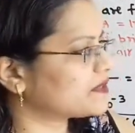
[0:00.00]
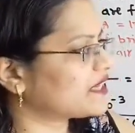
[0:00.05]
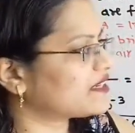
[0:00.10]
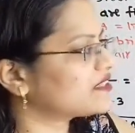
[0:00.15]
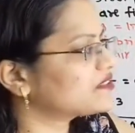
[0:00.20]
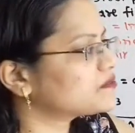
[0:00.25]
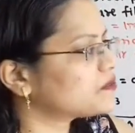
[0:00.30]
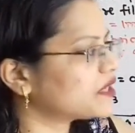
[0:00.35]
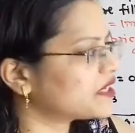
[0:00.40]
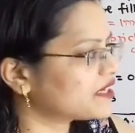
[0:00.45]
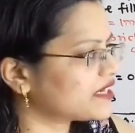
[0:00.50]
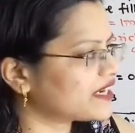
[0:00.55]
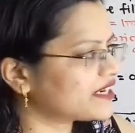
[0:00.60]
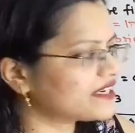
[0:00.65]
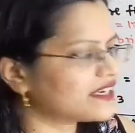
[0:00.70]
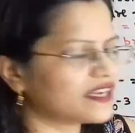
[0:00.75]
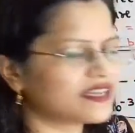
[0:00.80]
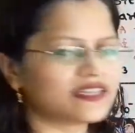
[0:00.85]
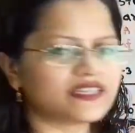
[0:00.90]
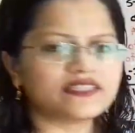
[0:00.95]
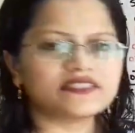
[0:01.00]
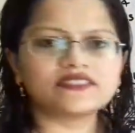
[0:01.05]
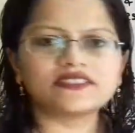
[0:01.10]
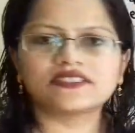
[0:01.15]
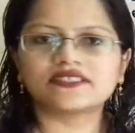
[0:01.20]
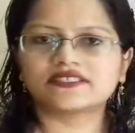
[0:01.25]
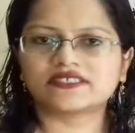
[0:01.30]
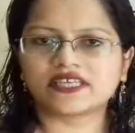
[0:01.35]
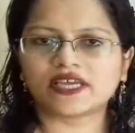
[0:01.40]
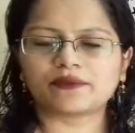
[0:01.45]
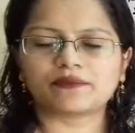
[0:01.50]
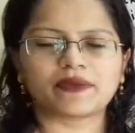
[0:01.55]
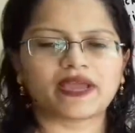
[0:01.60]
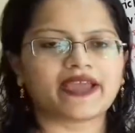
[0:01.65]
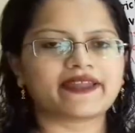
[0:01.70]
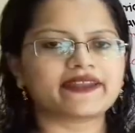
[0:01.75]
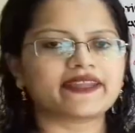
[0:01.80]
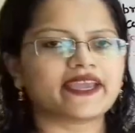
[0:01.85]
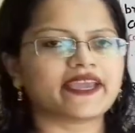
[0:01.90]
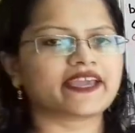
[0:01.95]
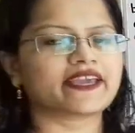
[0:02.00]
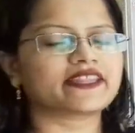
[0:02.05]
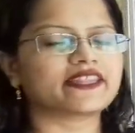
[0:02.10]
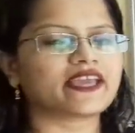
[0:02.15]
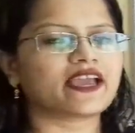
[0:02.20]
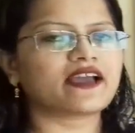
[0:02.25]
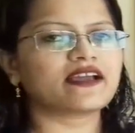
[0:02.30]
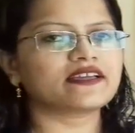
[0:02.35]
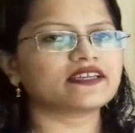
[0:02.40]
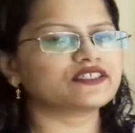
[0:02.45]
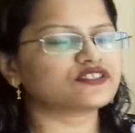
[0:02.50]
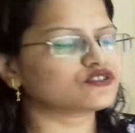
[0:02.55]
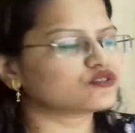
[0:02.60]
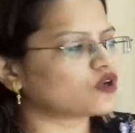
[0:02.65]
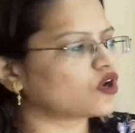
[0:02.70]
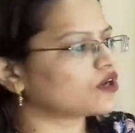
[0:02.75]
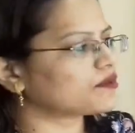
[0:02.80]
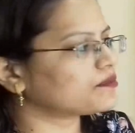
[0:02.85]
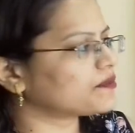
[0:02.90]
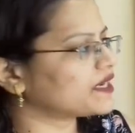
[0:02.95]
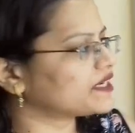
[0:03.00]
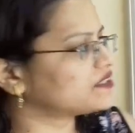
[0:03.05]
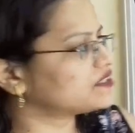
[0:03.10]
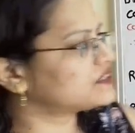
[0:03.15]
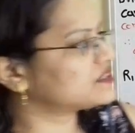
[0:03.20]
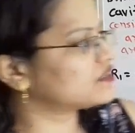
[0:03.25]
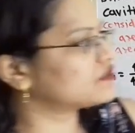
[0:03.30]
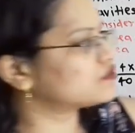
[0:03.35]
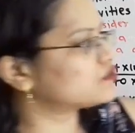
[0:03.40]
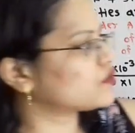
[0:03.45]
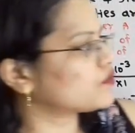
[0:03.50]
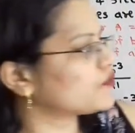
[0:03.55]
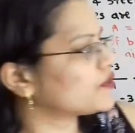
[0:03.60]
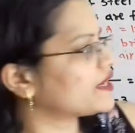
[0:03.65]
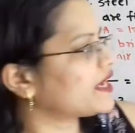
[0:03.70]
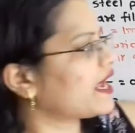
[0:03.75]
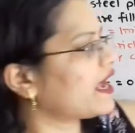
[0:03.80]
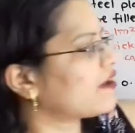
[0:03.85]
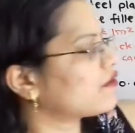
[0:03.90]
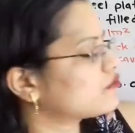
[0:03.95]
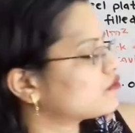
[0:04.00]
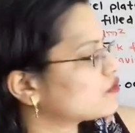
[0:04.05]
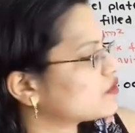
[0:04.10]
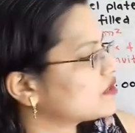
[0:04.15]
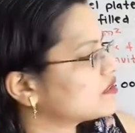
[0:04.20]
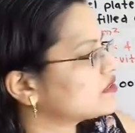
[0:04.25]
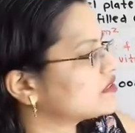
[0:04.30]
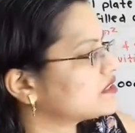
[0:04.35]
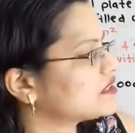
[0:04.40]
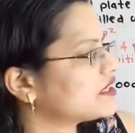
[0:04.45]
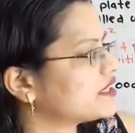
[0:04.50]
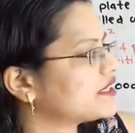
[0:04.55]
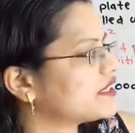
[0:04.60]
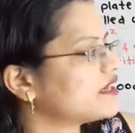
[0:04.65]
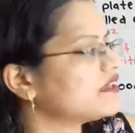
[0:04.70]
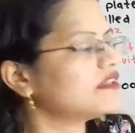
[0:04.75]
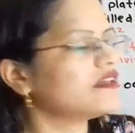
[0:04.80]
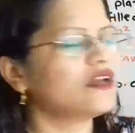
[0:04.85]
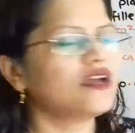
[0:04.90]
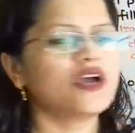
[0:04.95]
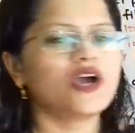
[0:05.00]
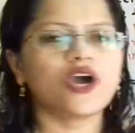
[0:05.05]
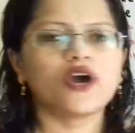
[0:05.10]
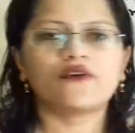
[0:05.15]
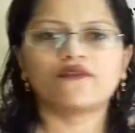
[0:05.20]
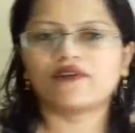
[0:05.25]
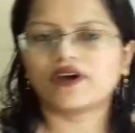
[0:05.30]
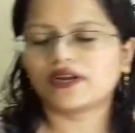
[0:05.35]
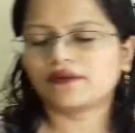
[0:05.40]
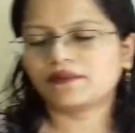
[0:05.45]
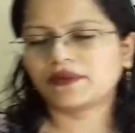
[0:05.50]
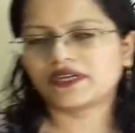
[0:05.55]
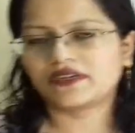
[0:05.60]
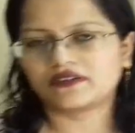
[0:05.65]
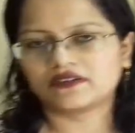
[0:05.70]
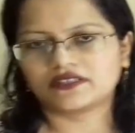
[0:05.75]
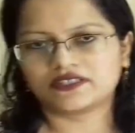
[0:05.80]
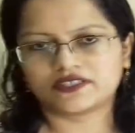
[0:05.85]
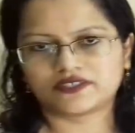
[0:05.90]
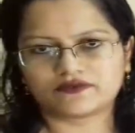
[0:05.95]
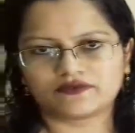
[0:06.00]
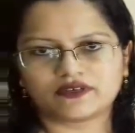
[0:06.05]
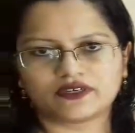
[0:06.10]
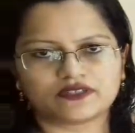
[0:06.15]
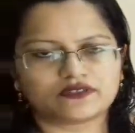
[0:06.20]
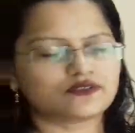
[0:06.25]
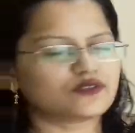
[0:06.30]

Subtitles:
that is material is same, and area is not mentioned, so we have to consider here 1 meter square.